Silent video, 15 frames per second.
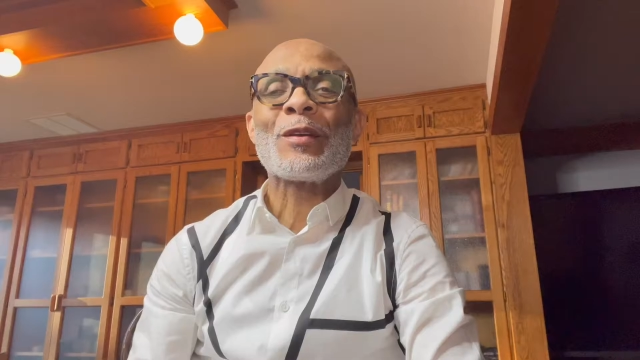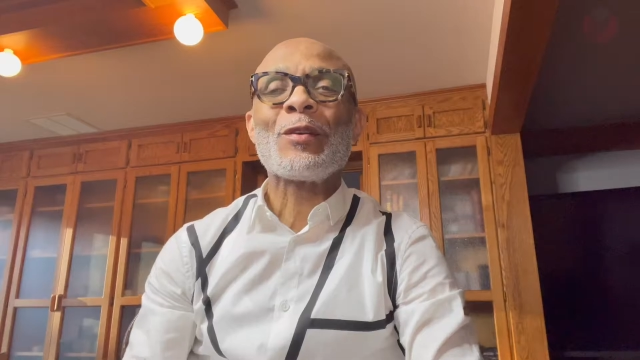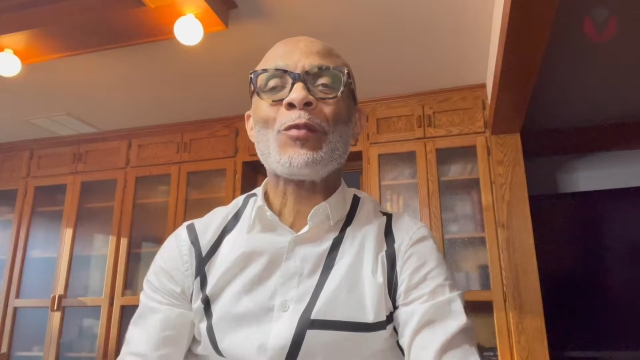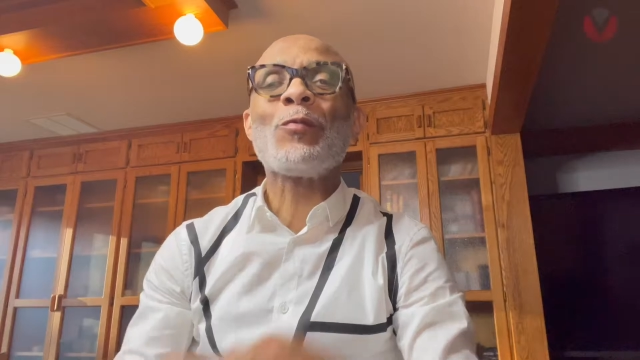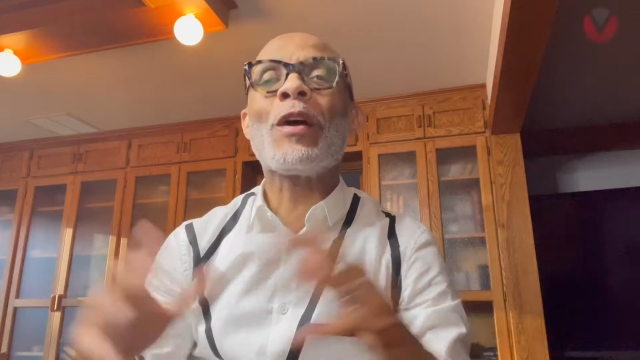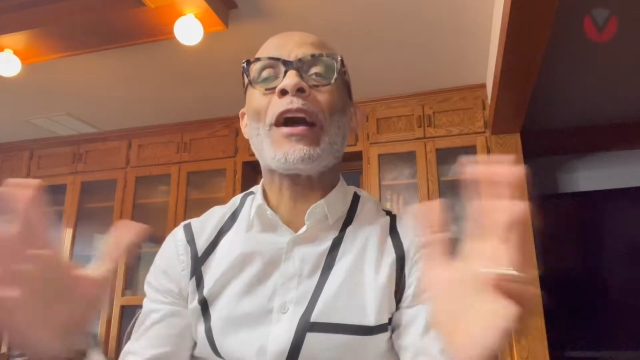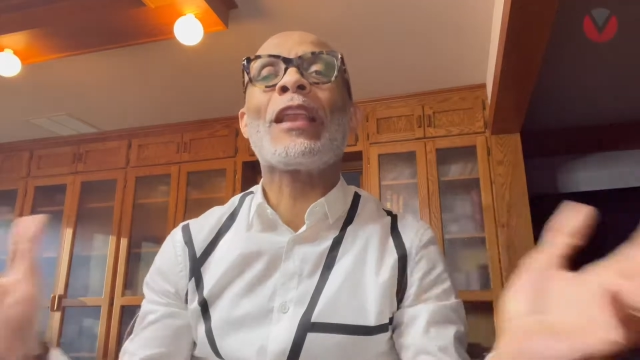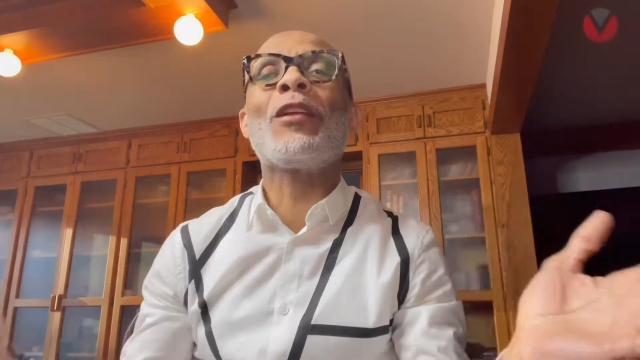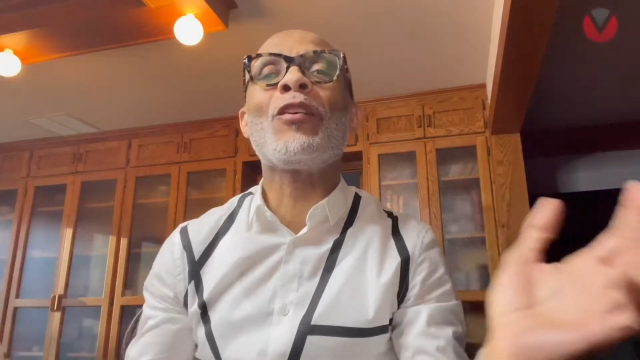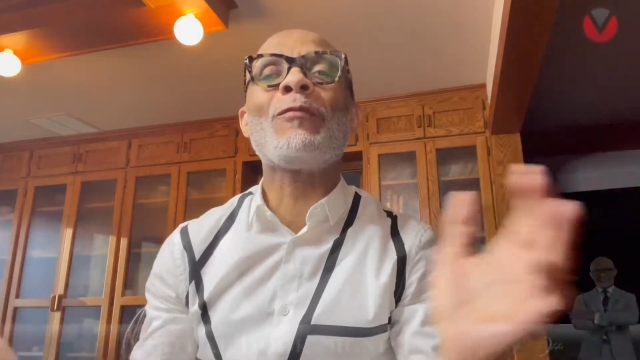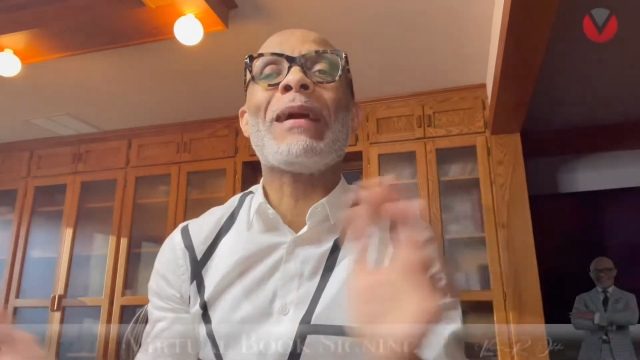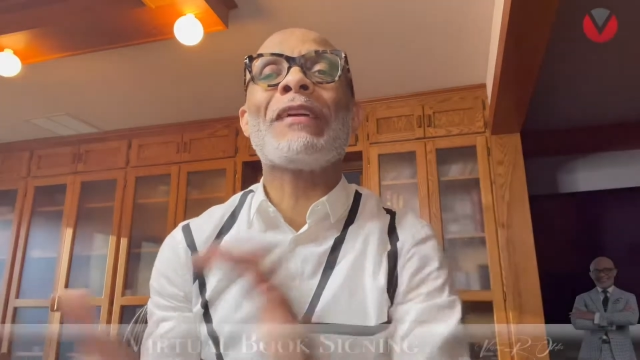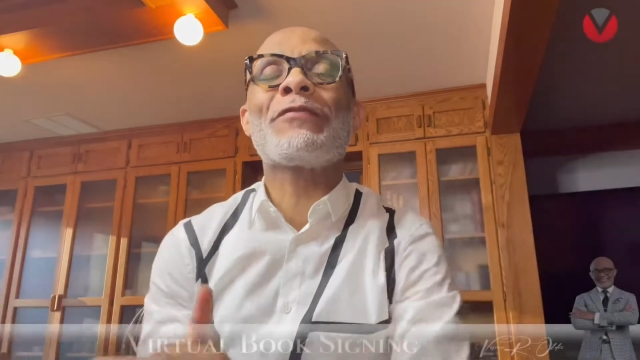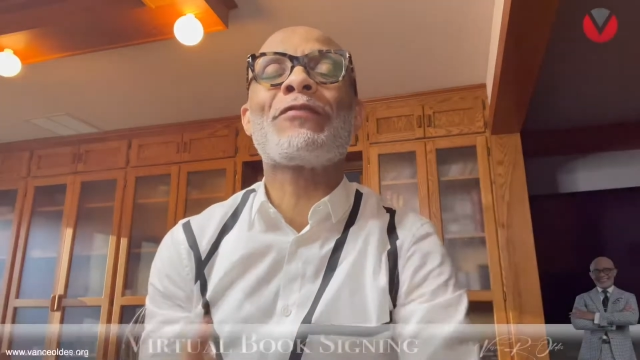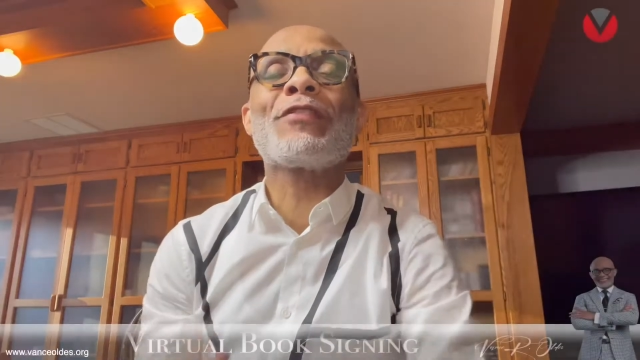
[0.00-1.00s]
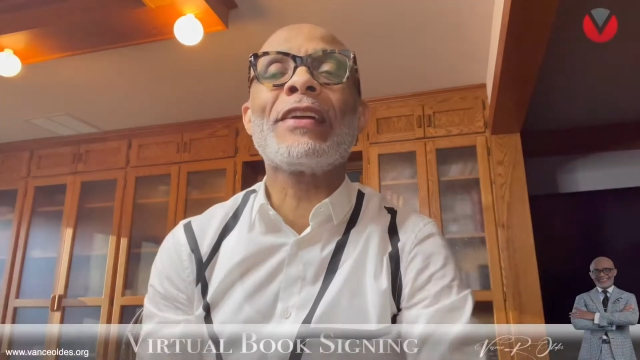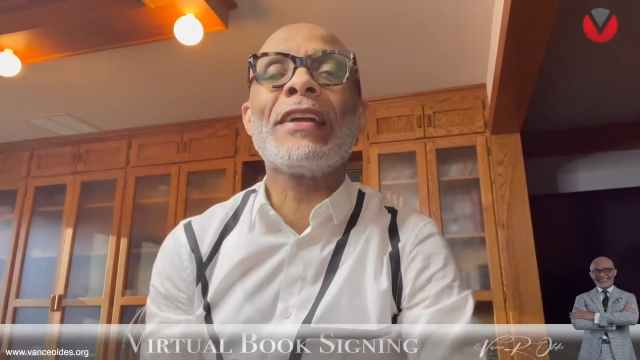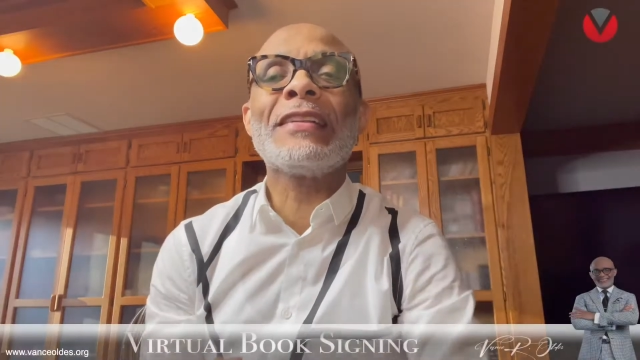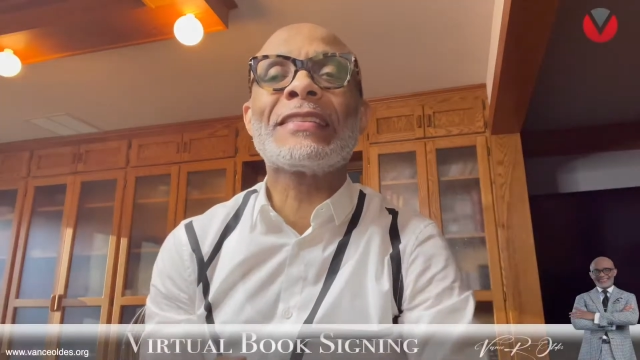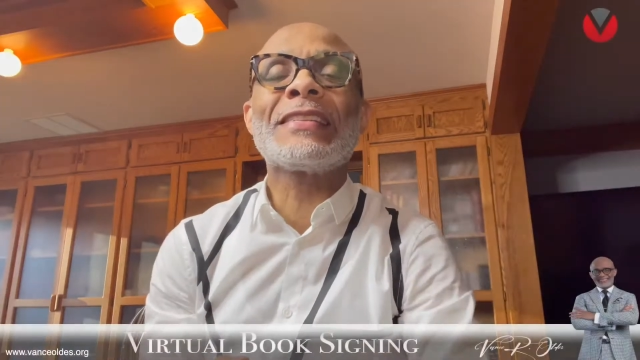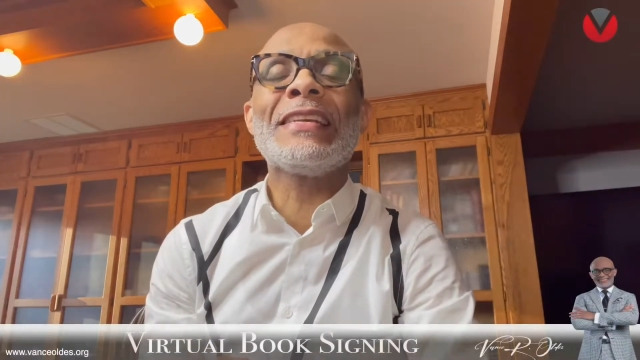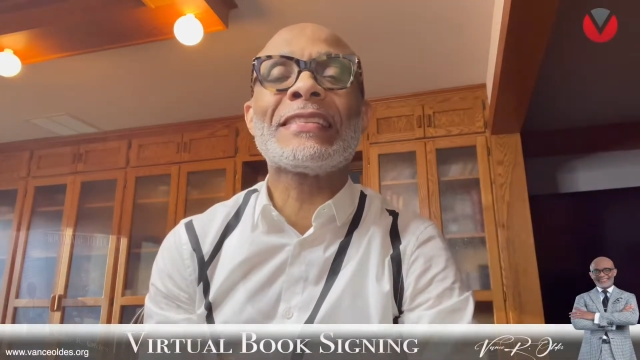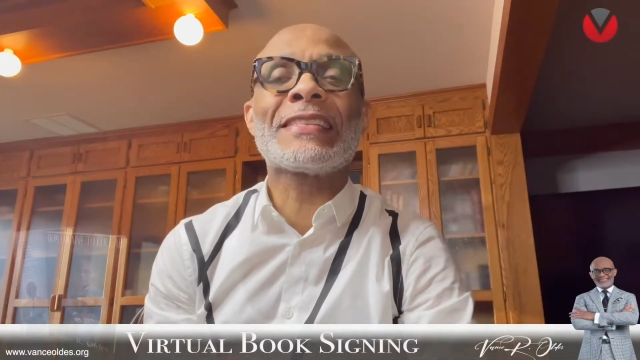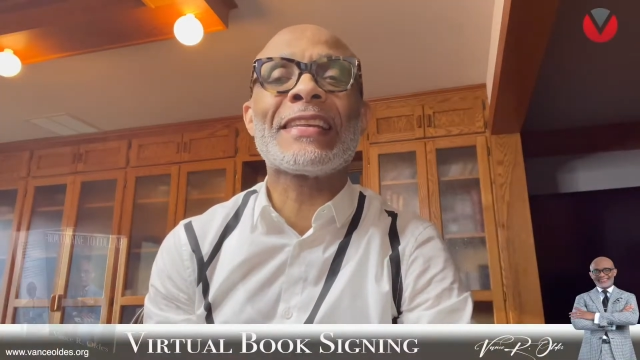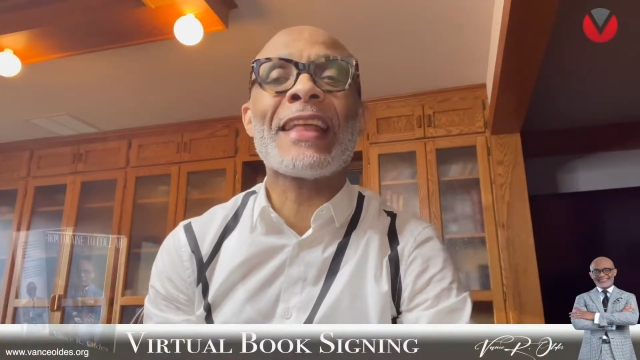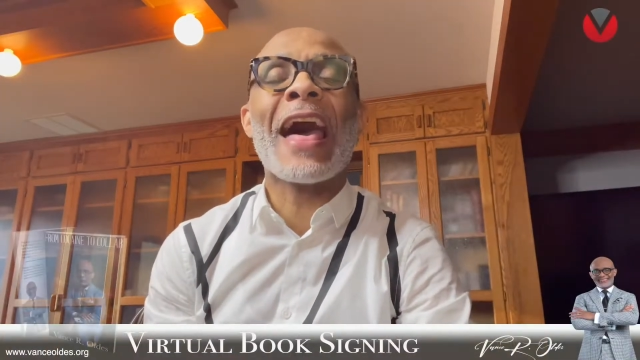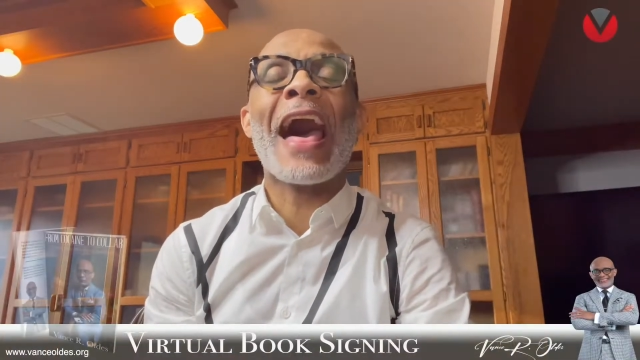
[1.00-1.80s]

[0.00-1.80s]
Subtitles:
Well, hello, my friends. Listen,